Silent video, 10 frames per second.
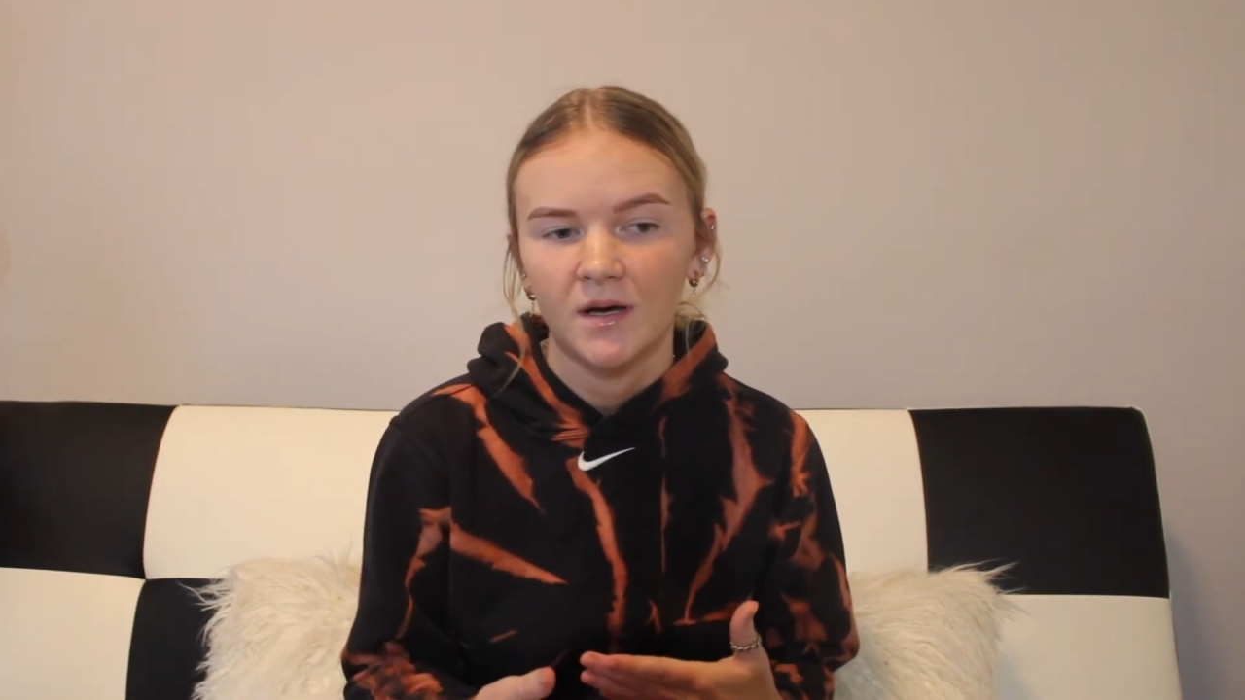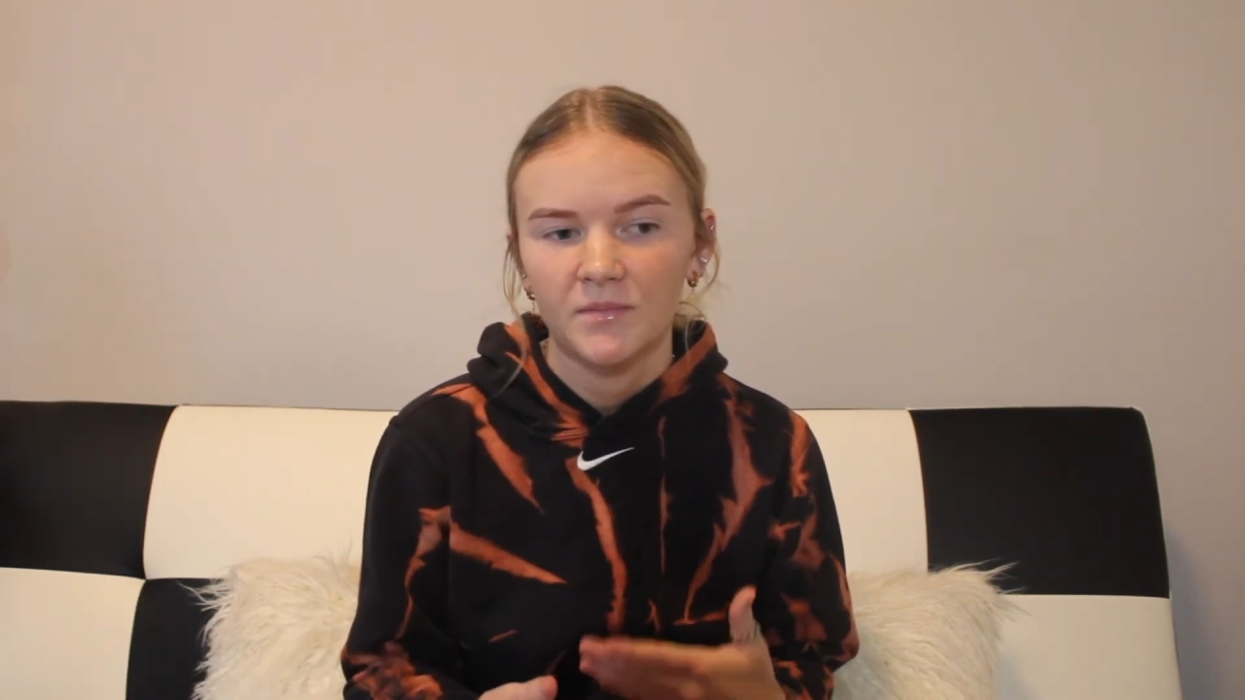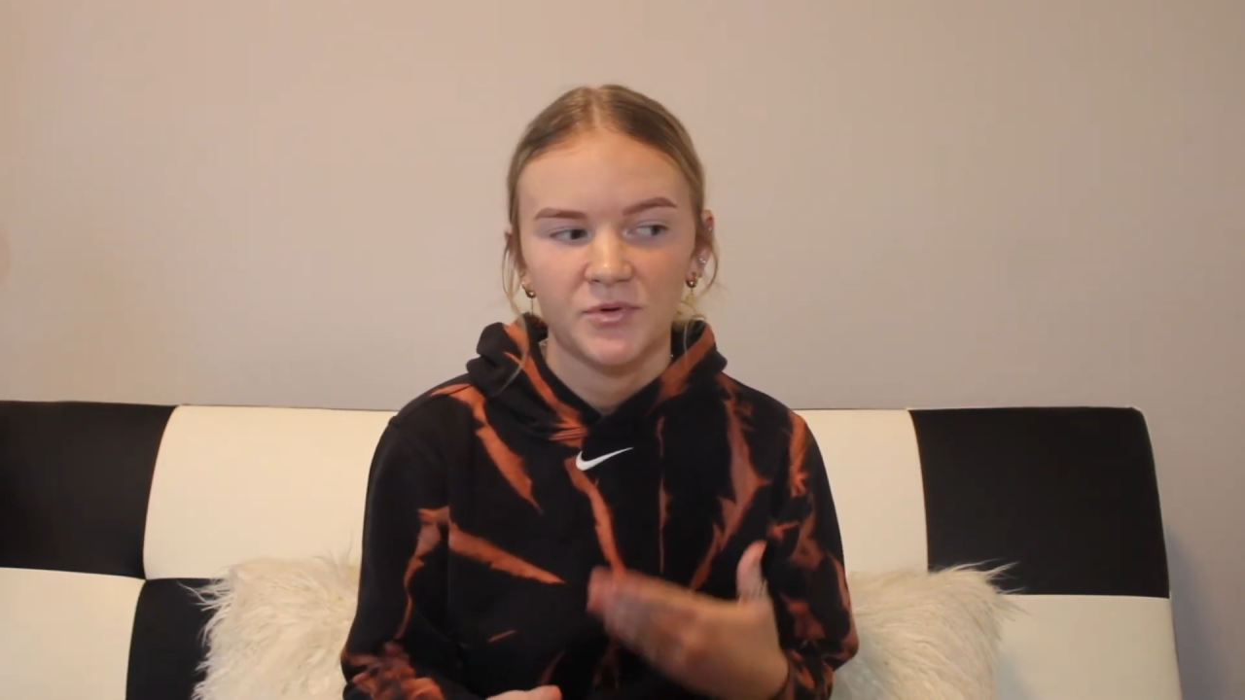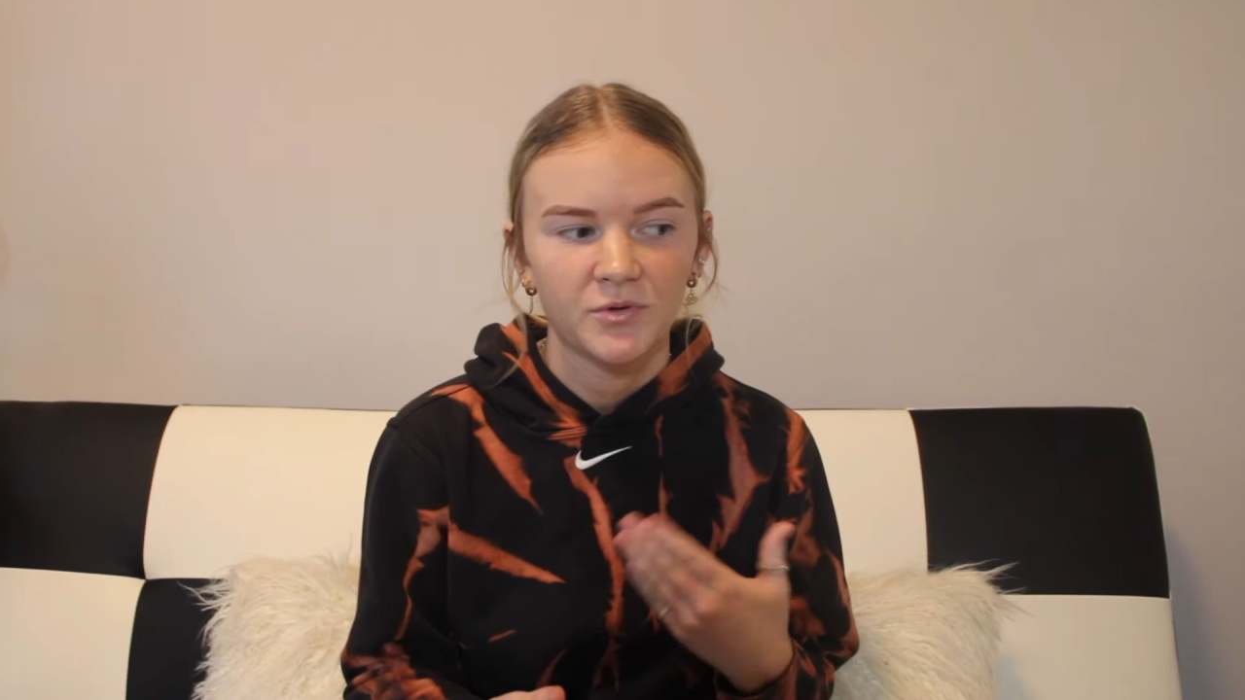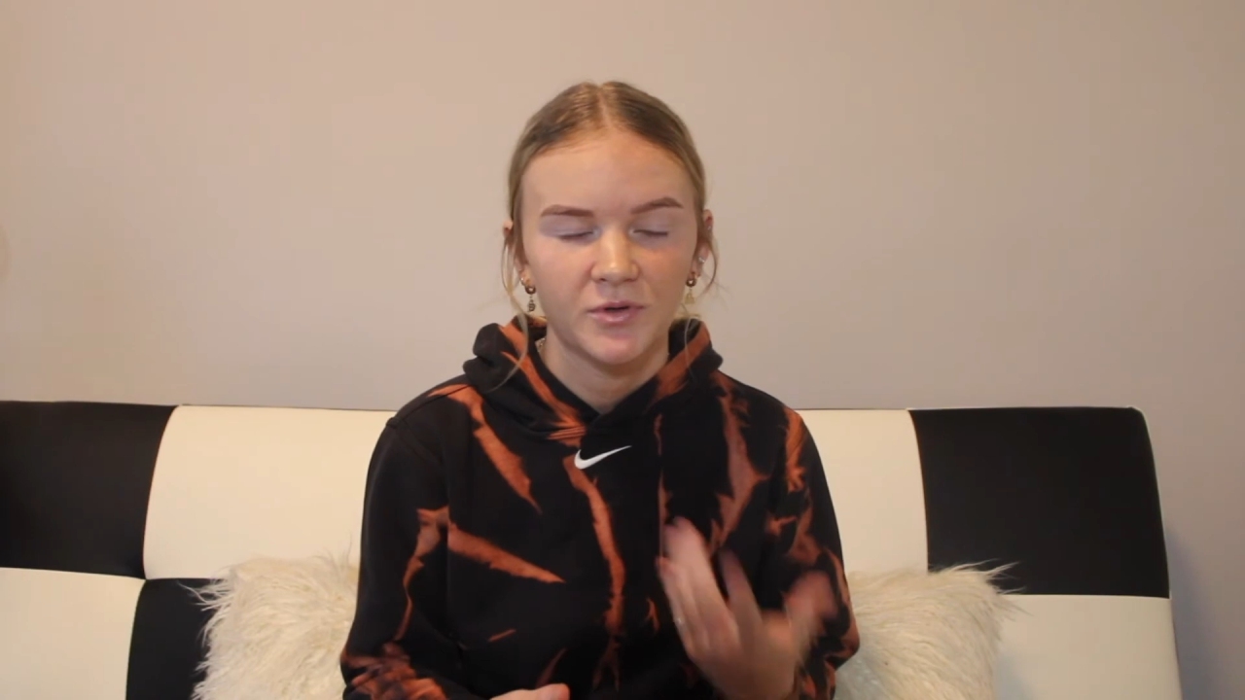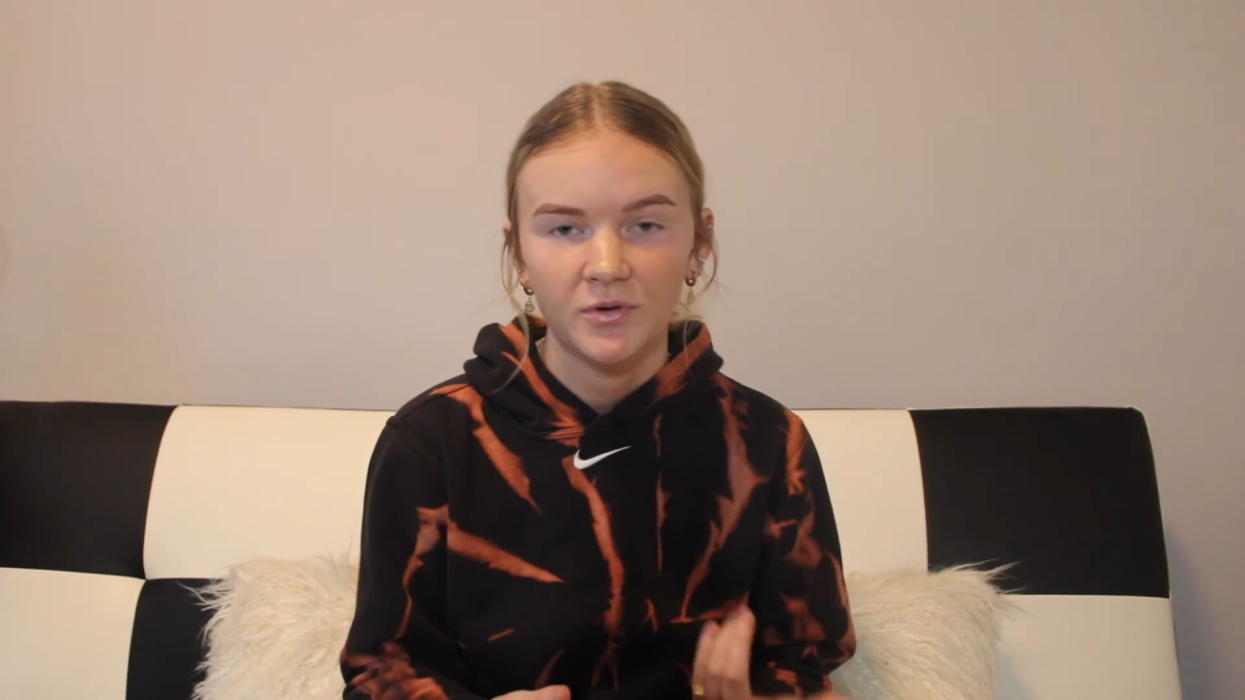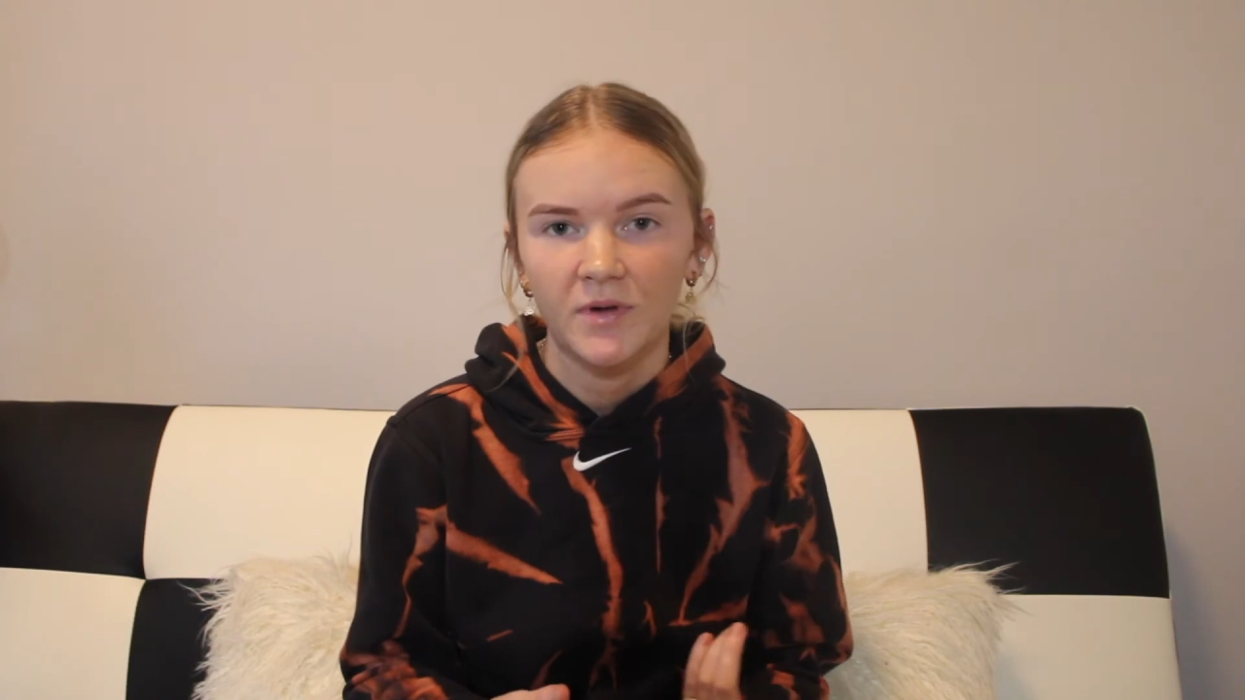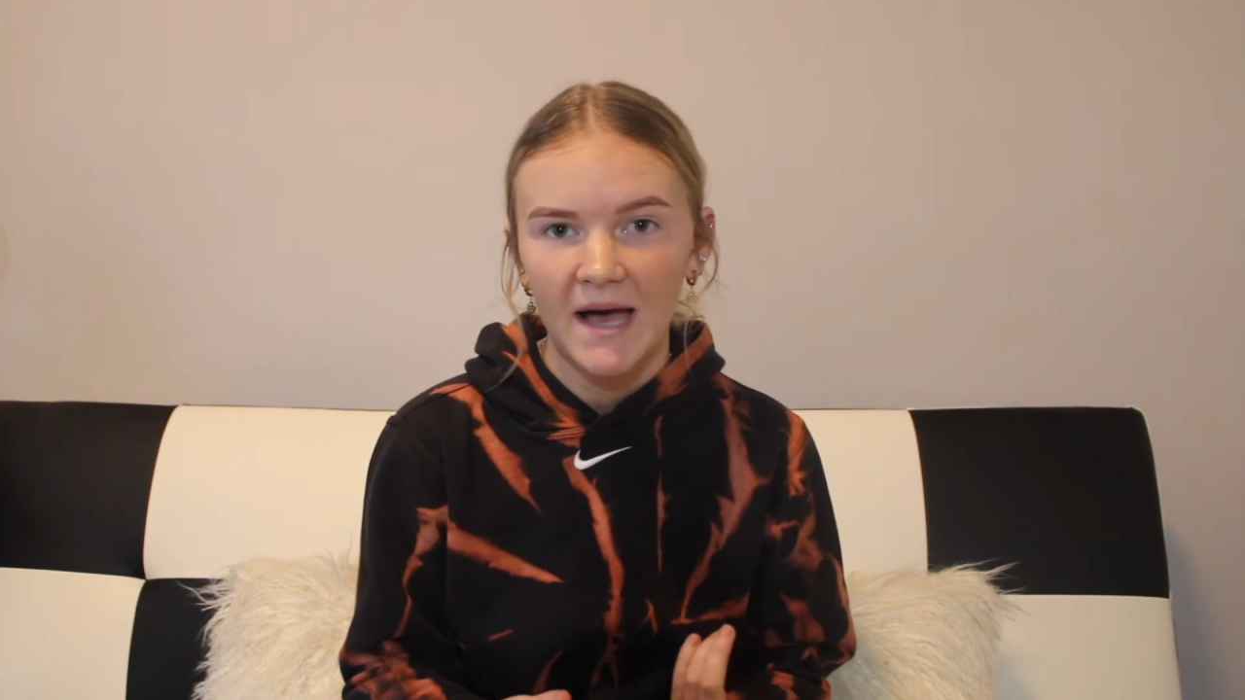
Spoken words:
through Google